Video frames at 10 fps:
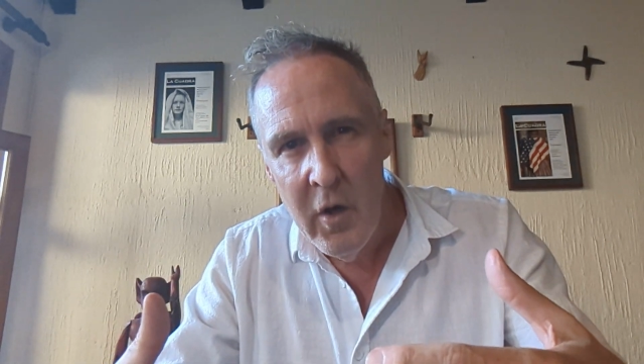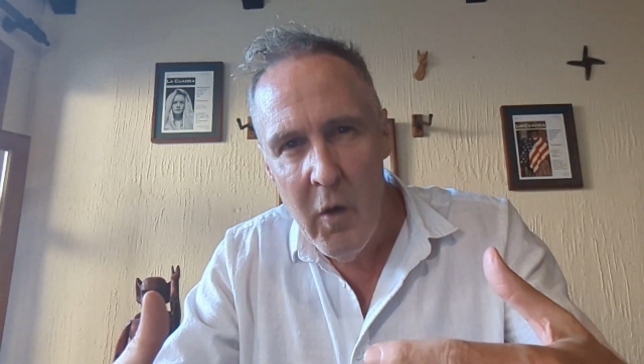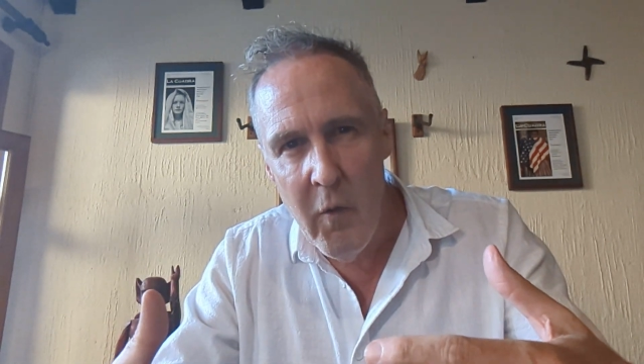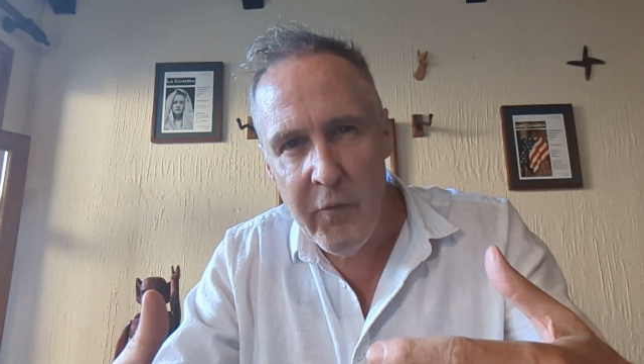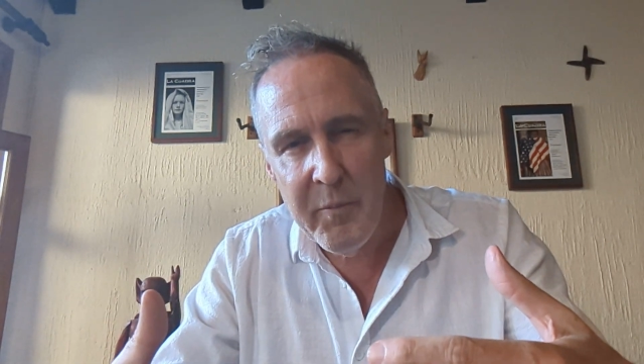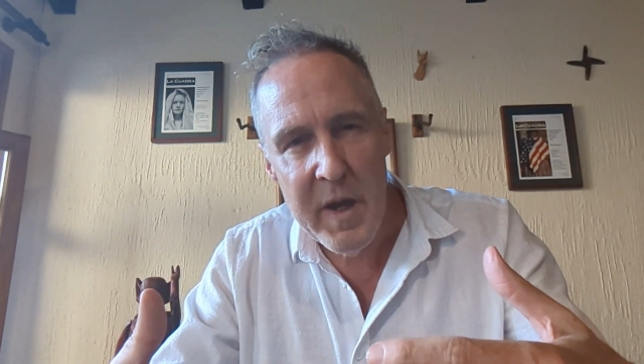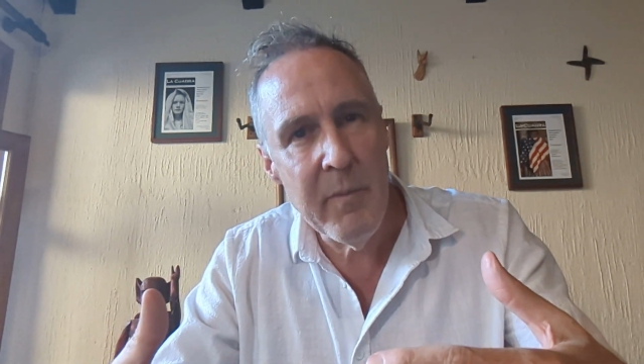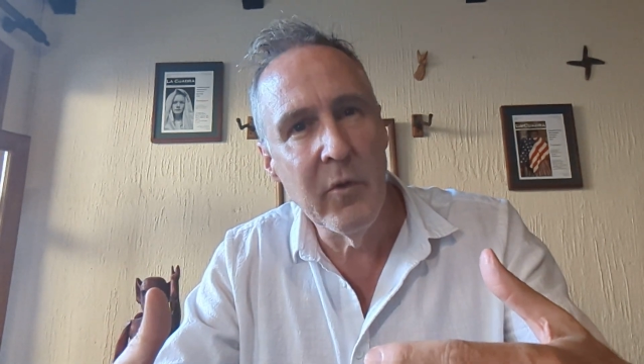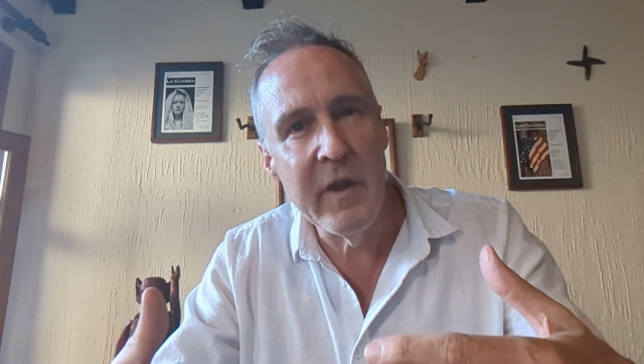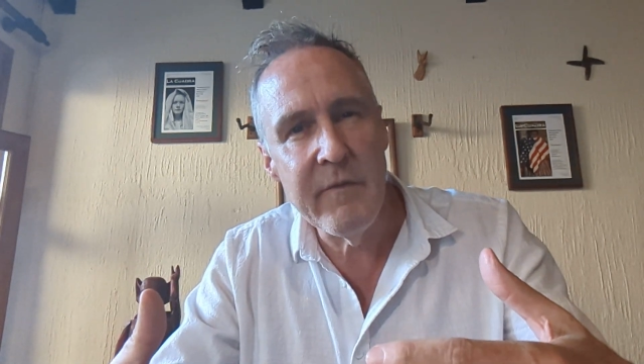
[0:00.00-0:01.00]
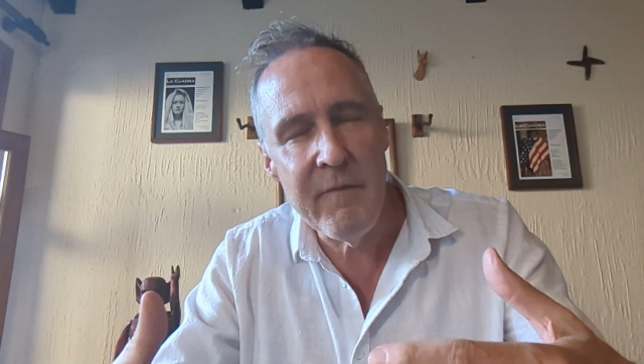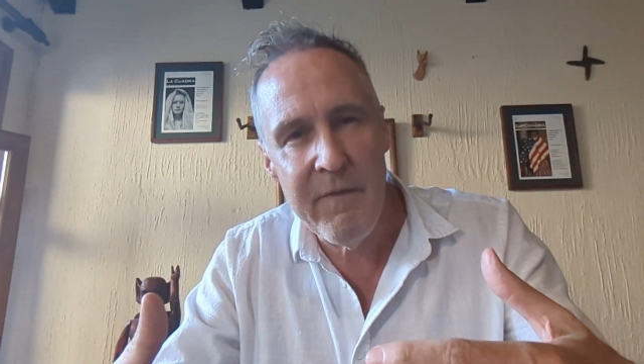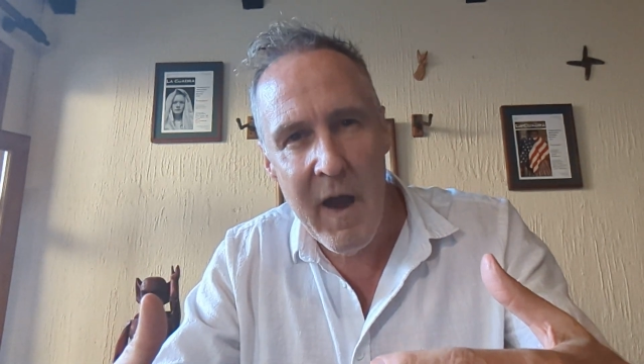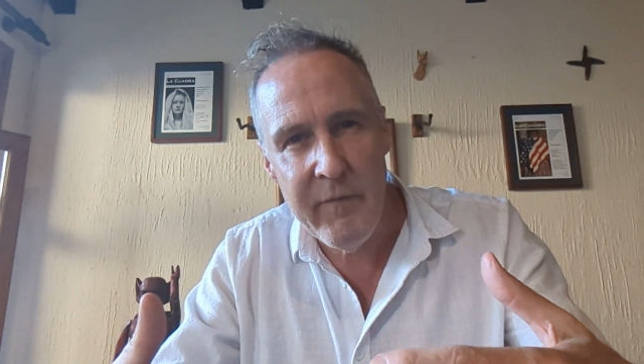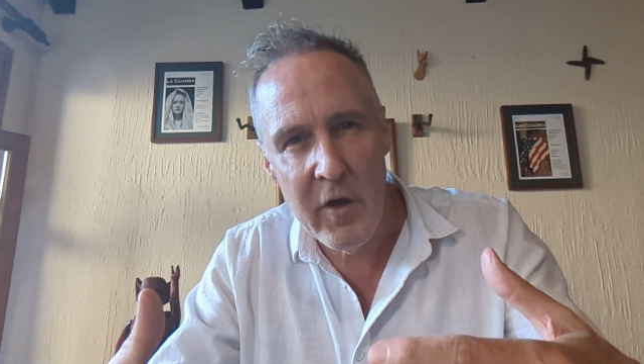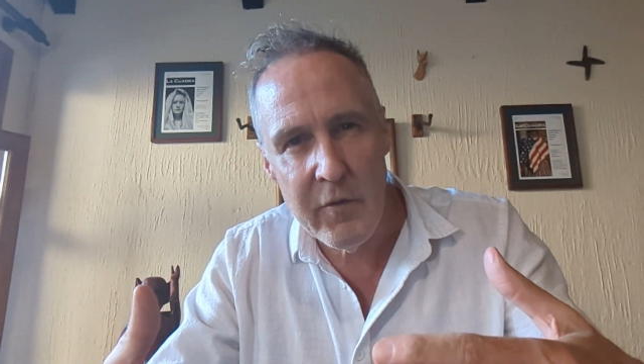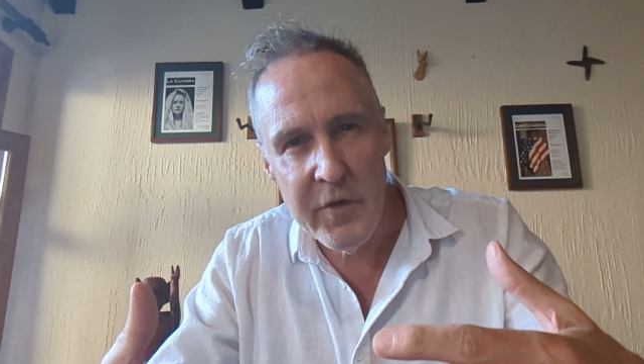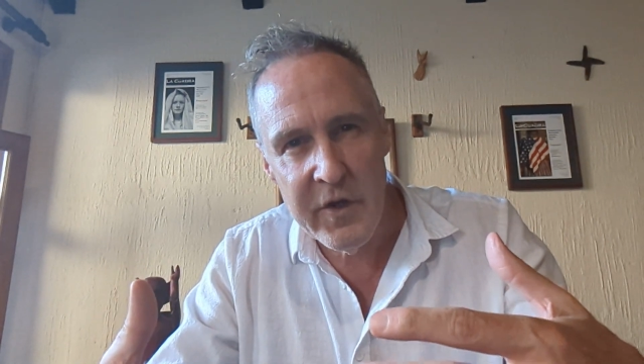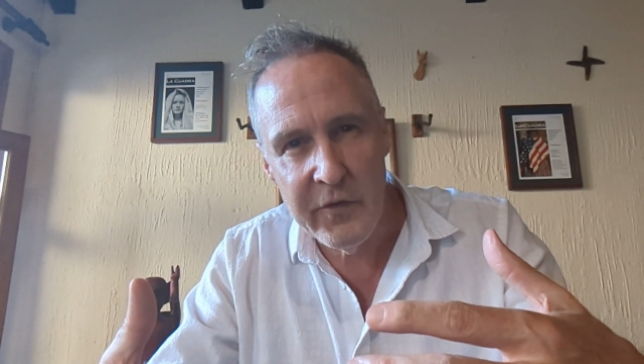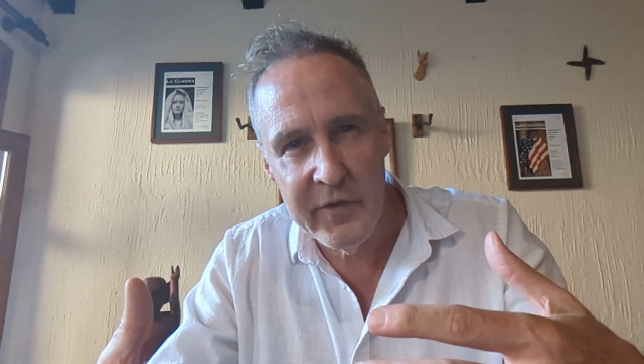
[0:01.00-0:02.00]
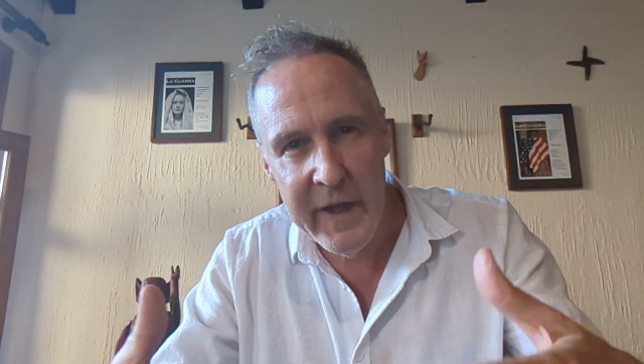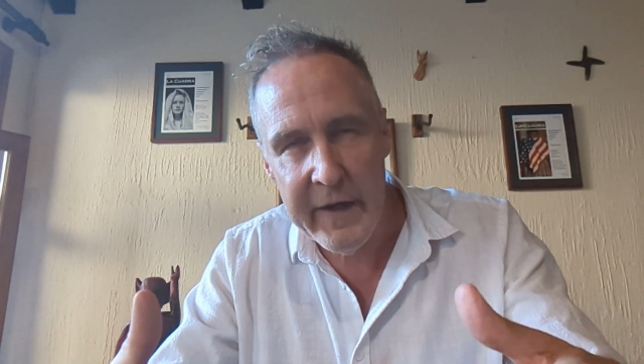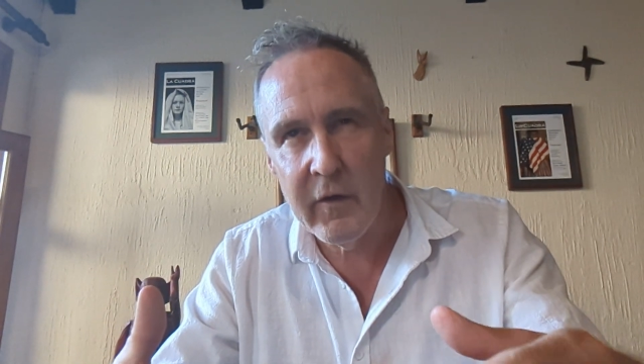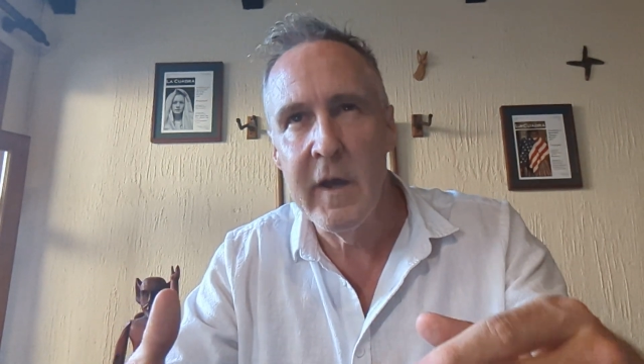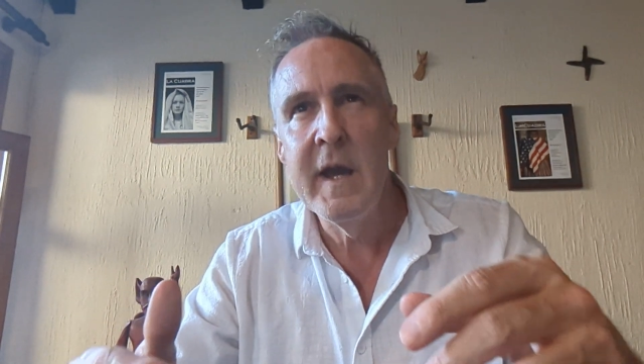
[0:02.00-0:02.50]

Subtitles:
over people even 500 years later.